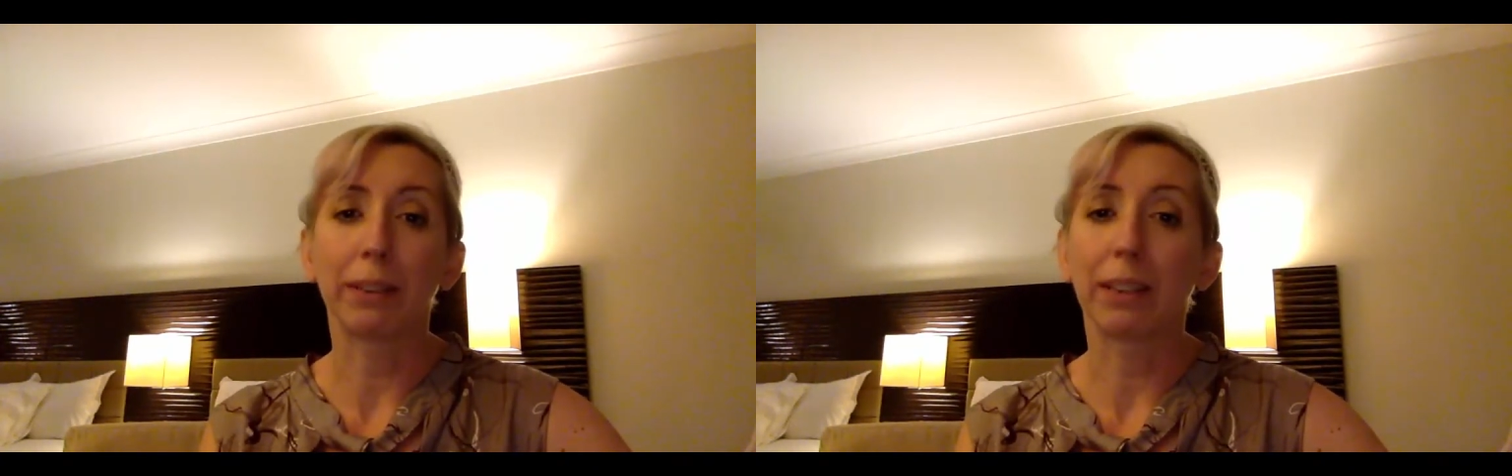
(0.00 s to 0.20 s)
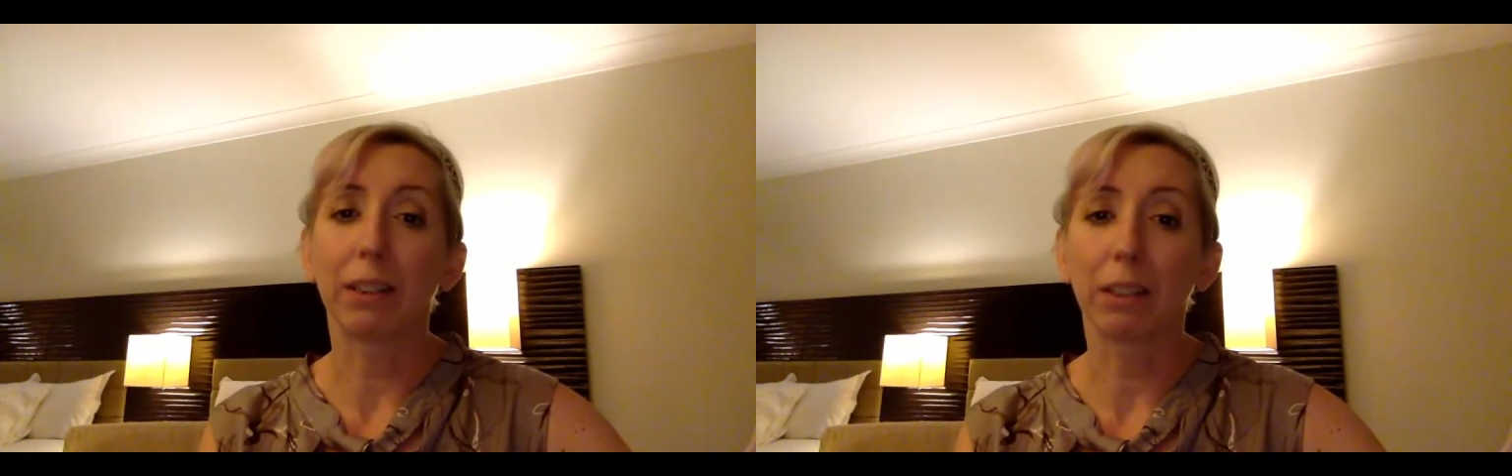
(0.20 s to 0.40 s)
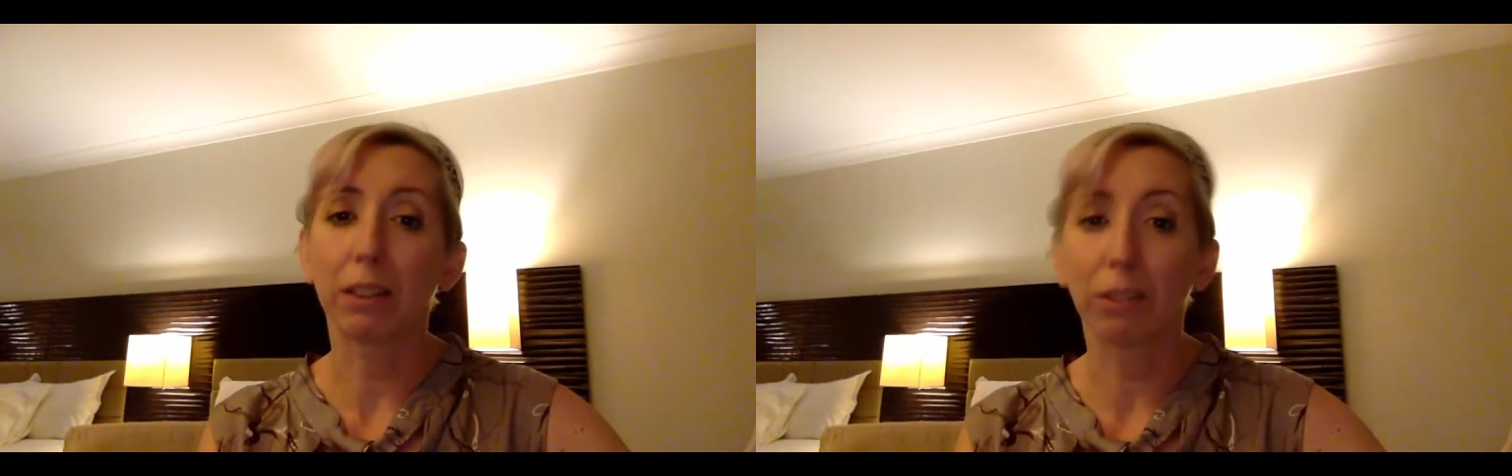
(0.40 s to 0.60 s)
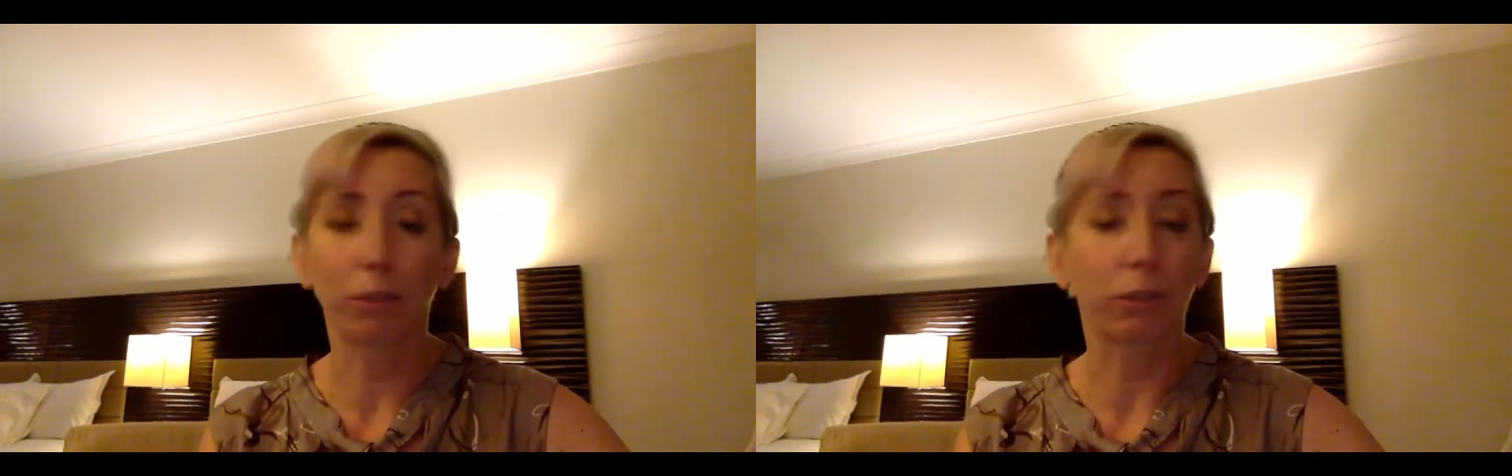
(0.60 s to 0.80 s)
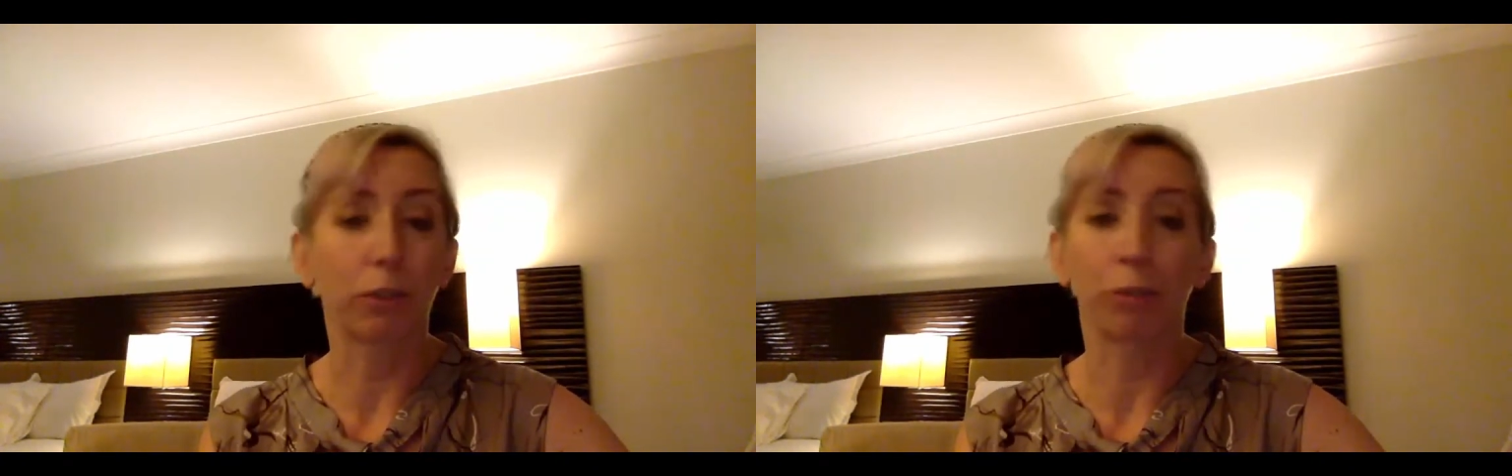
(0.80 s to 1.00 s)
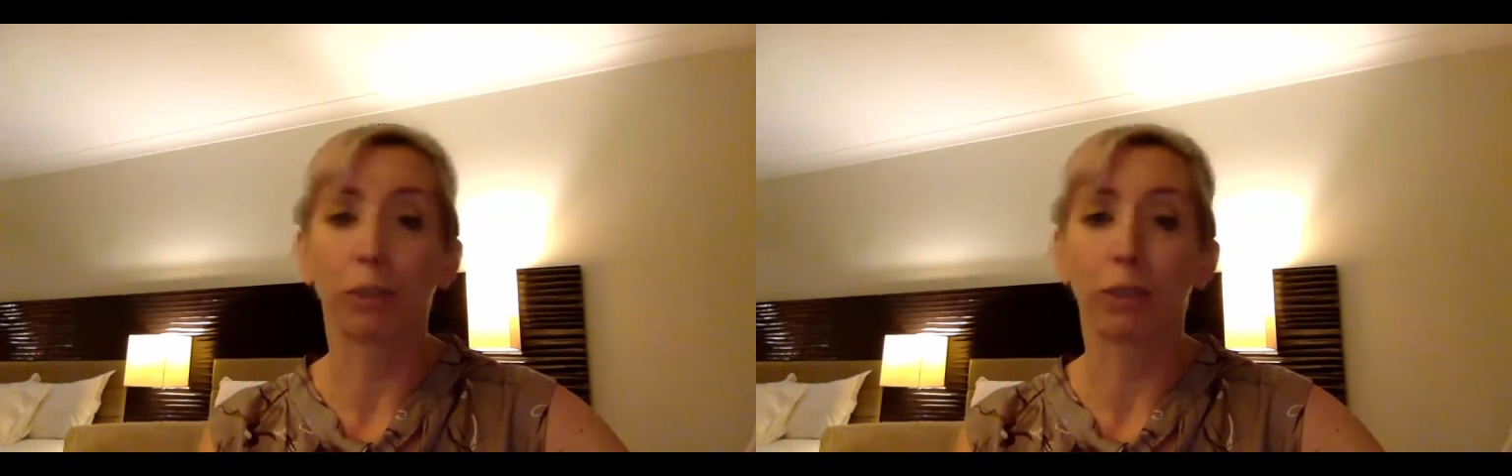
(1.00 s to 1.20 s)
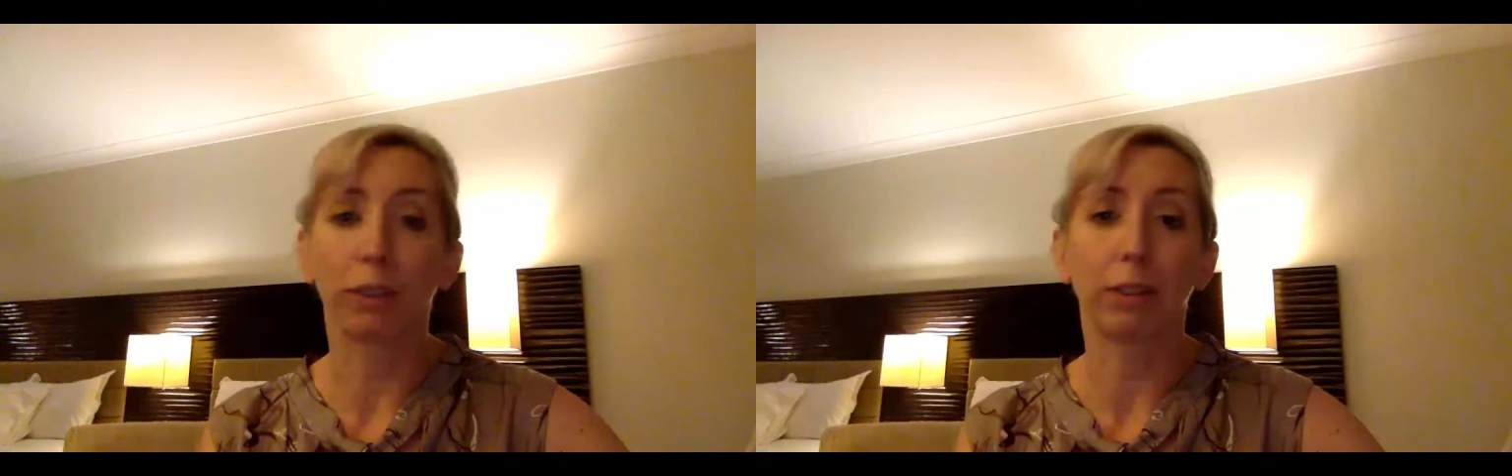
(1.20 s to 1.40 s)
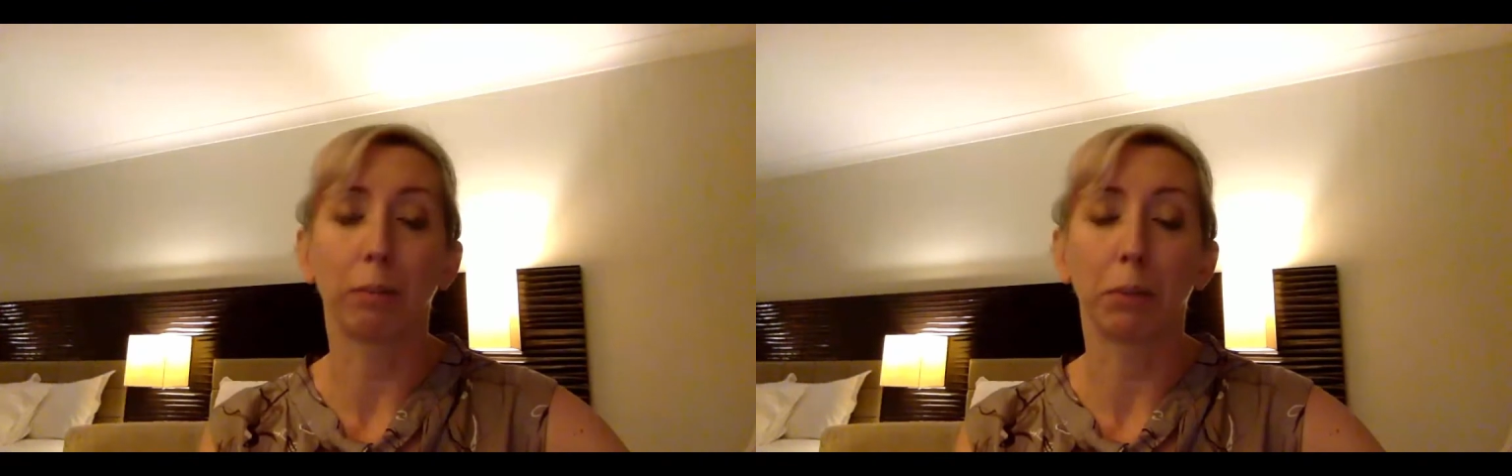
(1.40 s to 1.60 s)
to get tons of stuff done in
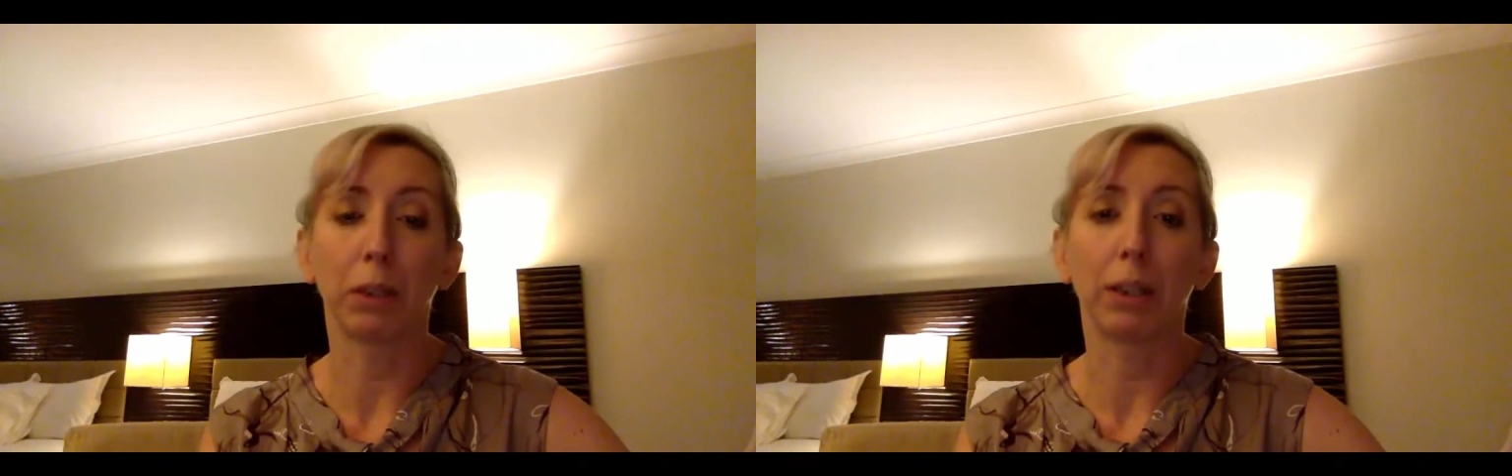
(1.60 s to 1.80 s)
December